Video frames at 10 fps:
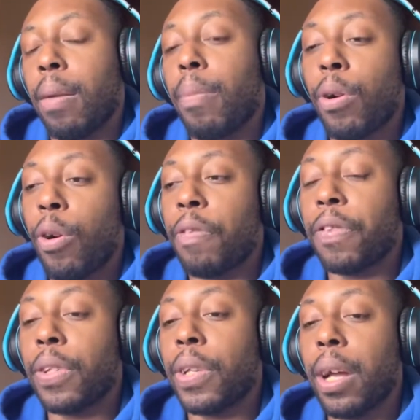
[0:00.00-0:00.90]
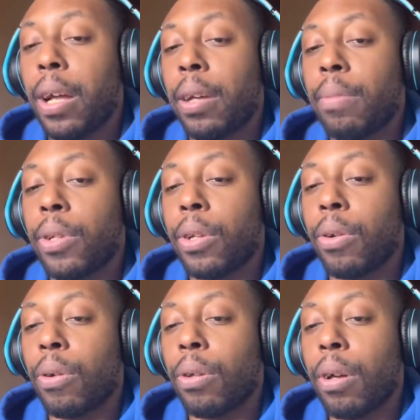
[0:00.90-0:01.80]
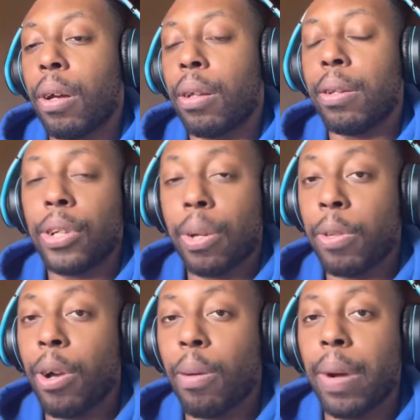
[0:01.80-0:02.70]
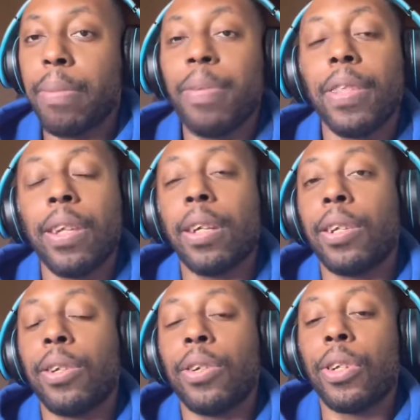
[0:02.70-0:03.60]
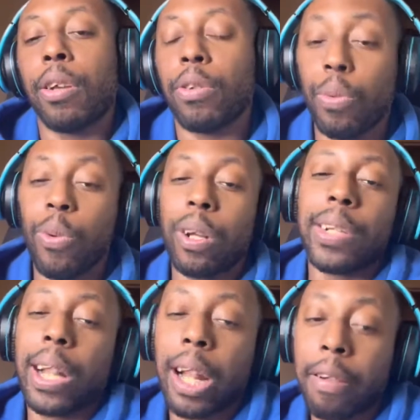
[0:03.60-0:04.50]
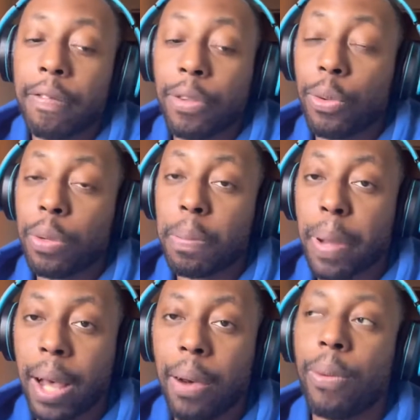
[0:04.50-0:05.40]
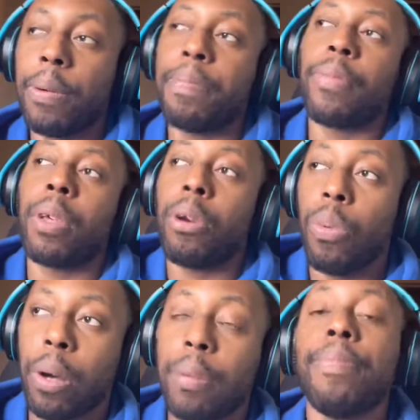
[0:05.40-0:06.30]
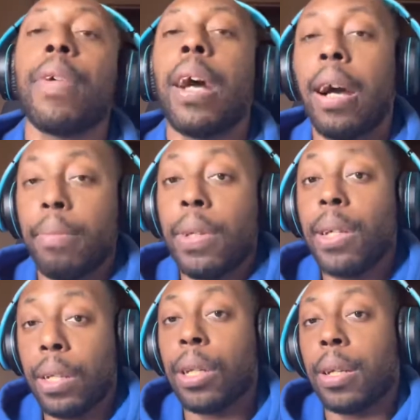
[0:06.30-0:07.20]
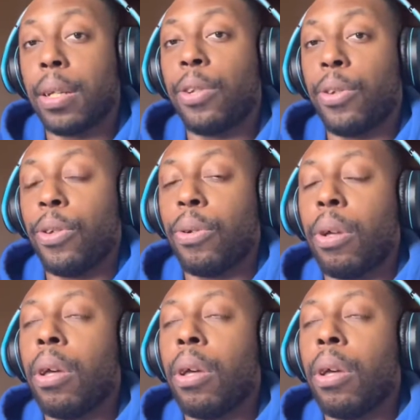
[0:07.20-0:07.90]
But oftentimes, some of y'all might be thinking to yourselves, well, what does that have to do with power? Well, I'm teaching it to you.